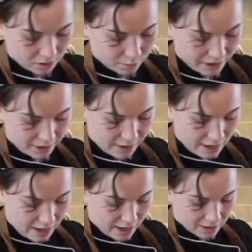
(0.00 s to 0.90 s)
a little bit,
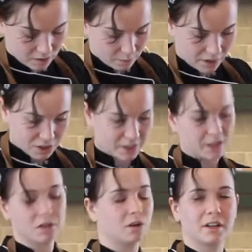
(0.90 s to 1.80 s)
so I'm actually
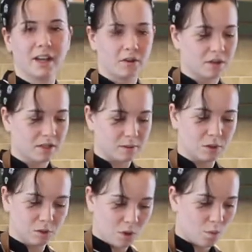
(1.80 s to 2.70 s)
going to turn it down because you
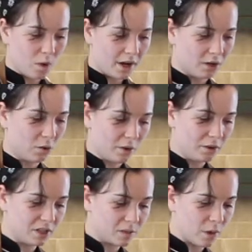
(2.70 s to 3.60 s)
don't want your
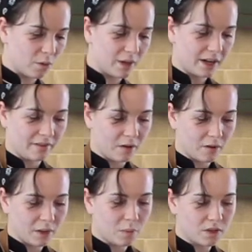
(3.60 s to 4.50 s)
oil to smoke. And I've
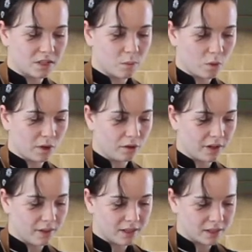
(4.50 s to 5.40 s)
already put some
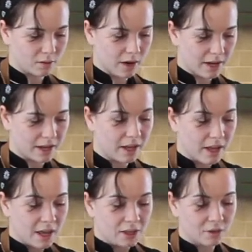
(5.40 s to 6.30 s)
oil in this already.
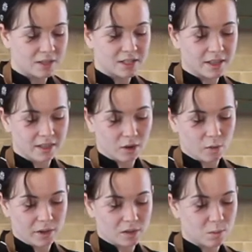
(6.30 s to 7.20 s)
You can that
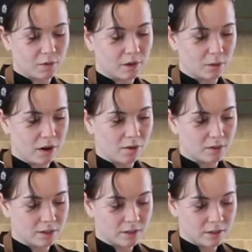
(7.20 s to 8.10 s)
the oil's moving
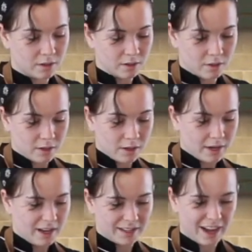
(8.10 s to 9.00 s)
around
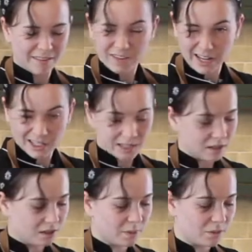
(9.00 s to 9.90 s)
and kind of dancing
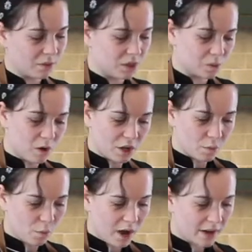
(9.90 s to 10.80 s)
a little bit, which is what
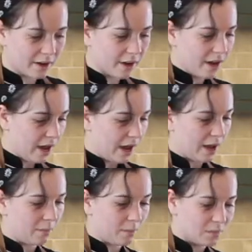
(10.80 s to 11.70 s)
you want,
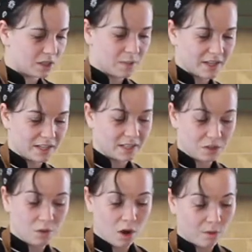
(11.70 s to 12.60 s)
just because
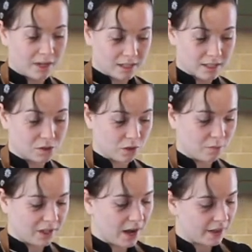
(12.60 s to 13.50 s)
you know that it's
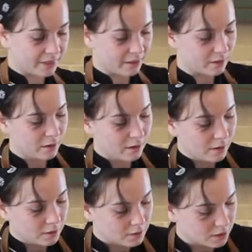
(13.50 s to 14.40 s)
extremely hot then.
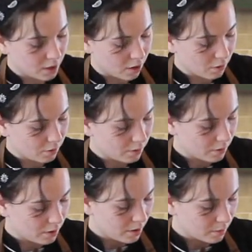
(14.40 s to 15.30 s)
So
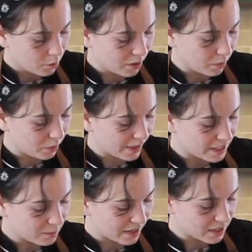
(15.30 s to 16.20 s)
I'm going to
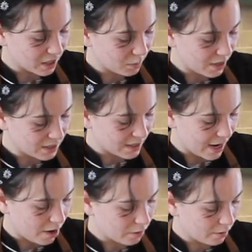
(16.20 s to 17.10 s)
place my duck breast
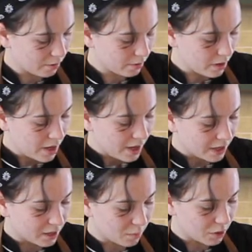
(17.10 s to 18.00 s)
down.
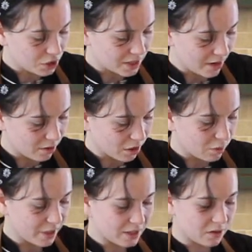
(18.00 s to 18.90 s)
You can push it down a
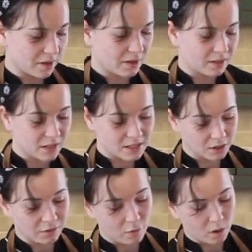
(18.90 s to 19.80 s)
little bit so that it
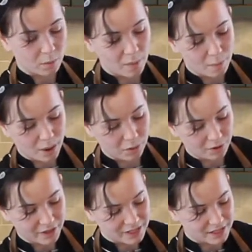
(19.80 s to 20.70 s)
doesn't form a
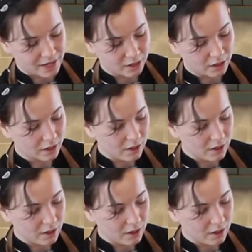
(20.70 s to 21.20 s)
bubble in the center.